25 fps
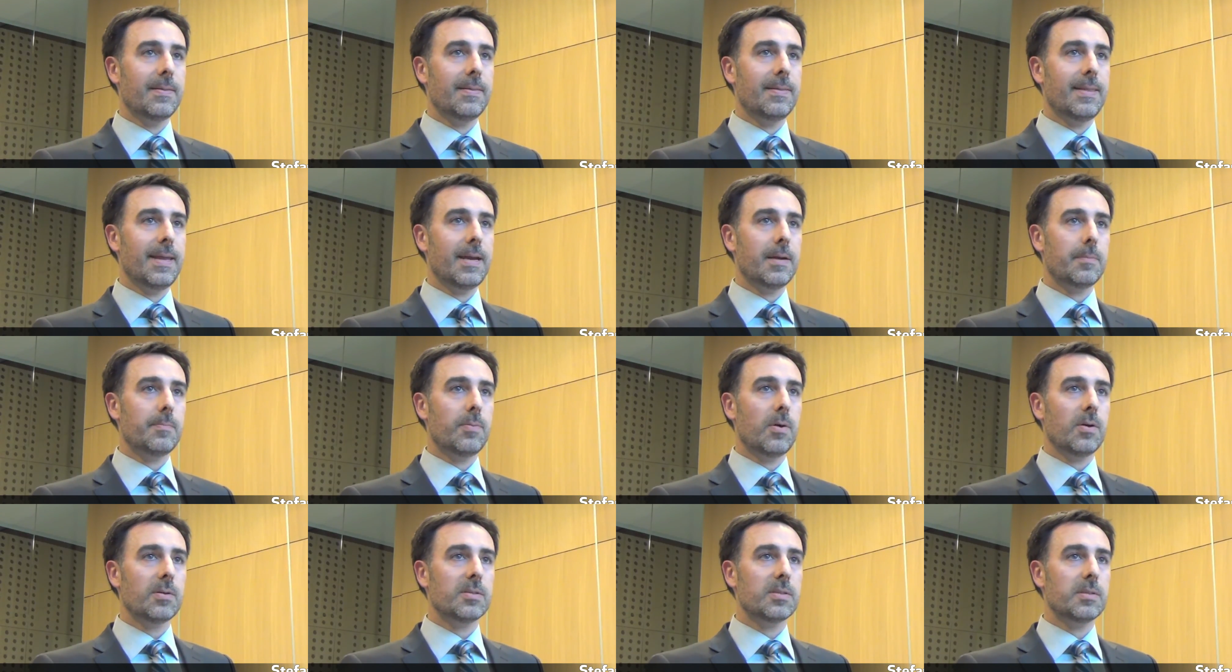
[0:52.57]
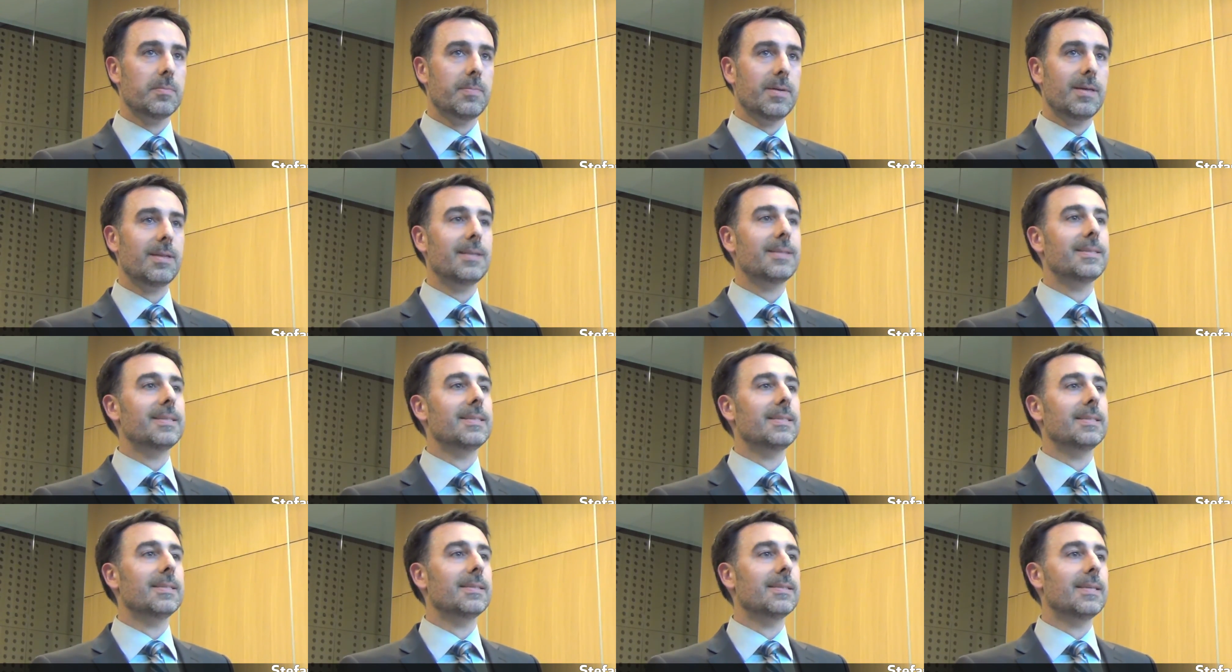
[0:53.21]
their
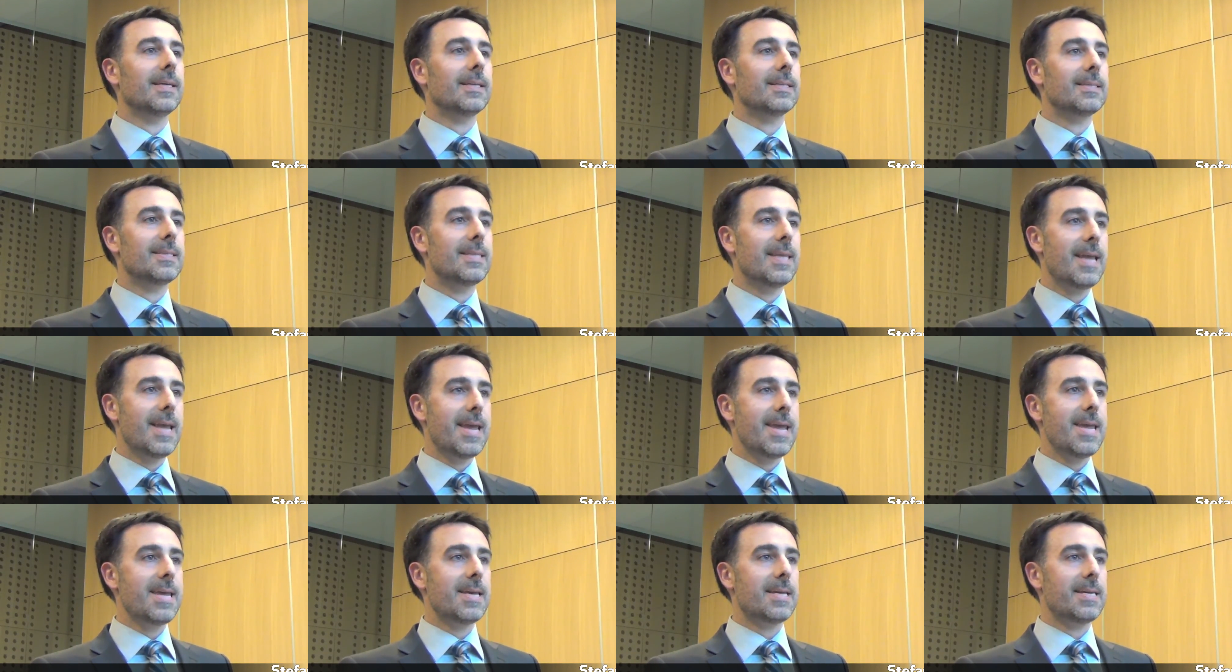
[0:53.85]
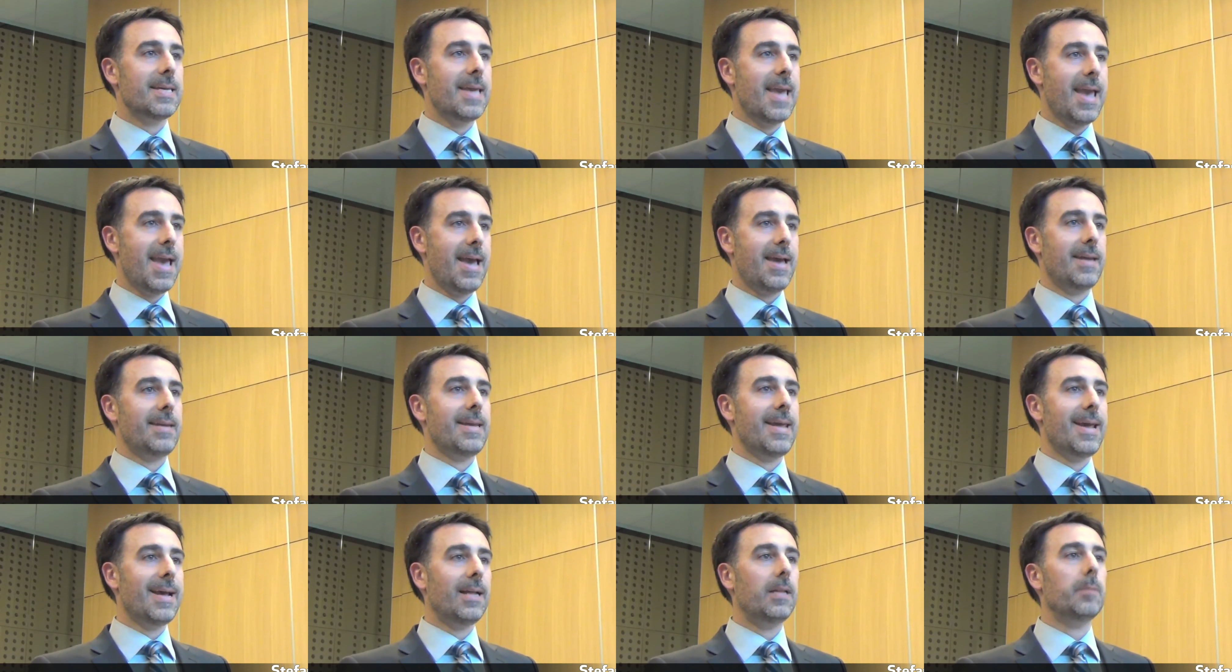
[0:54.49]
possibility that they
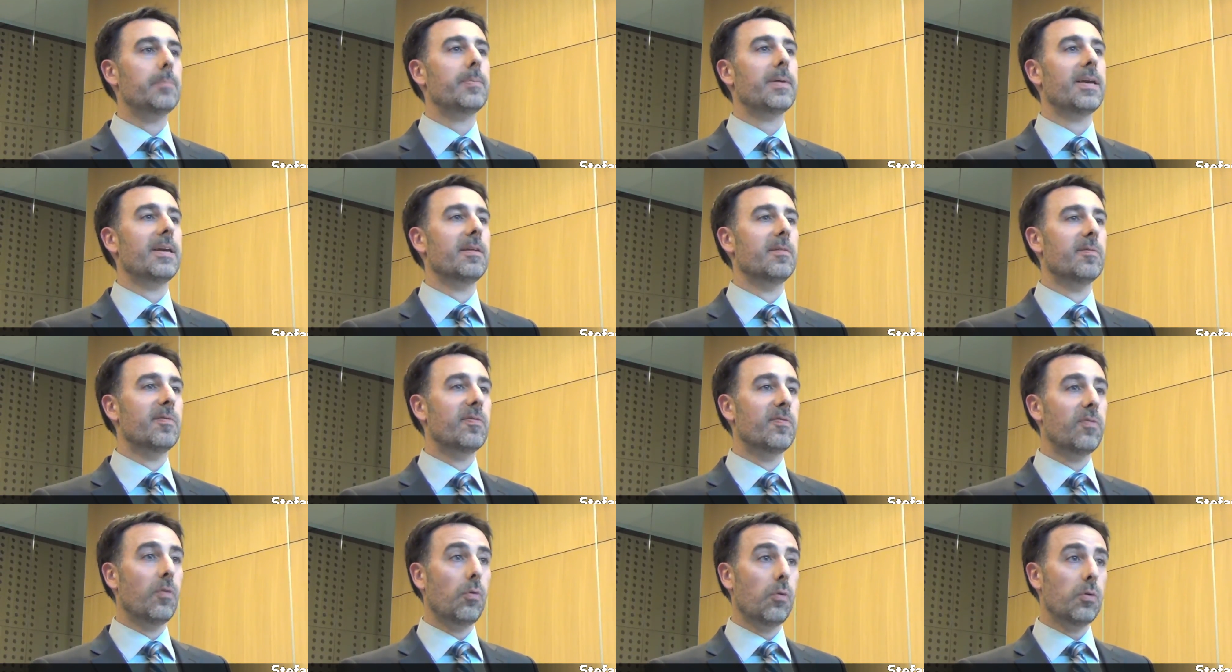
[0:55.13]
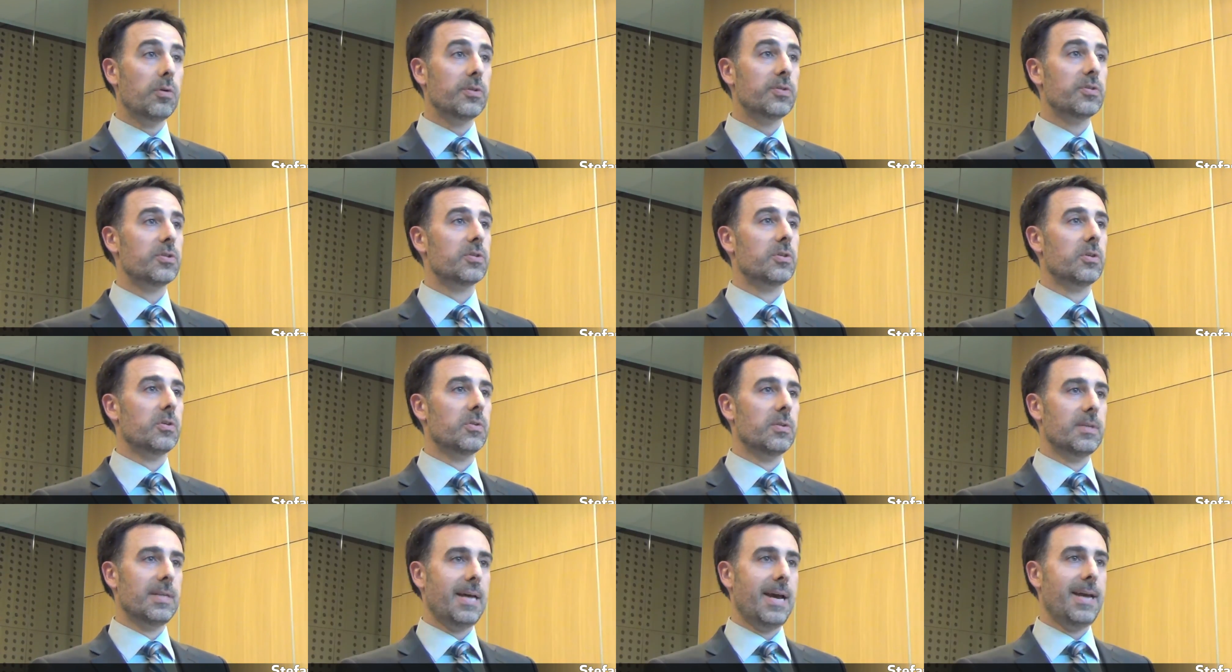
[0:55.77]
can help enforce the
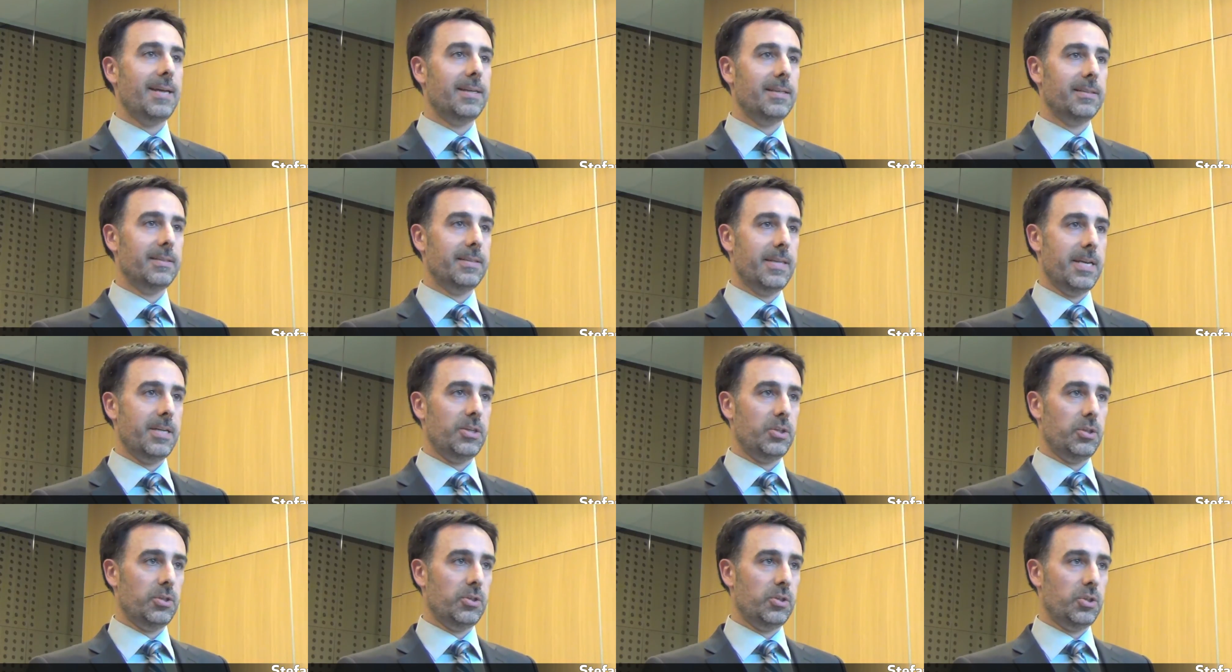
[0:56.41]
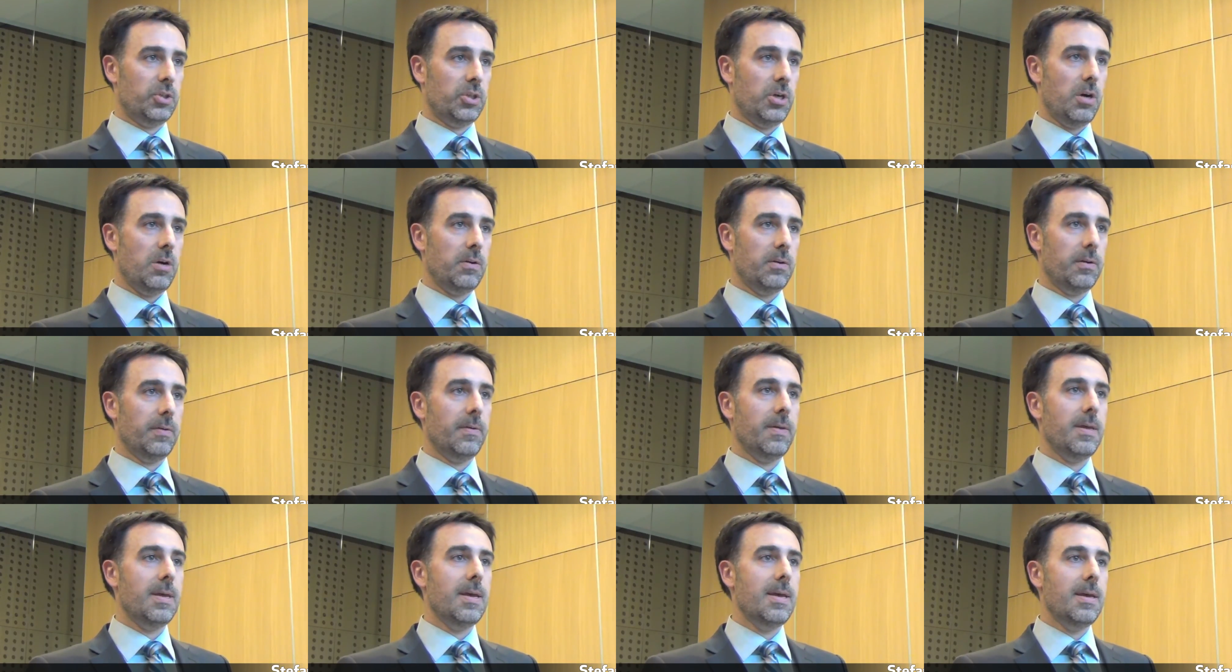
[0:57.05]
United Nations
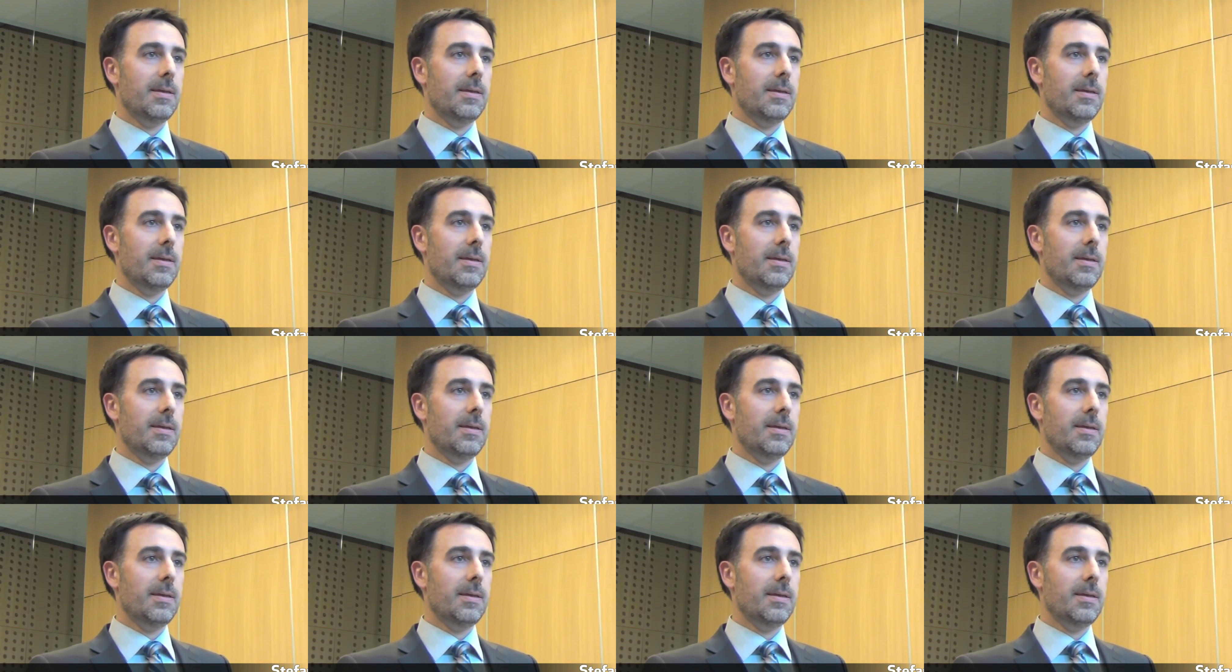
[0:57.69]
Charter,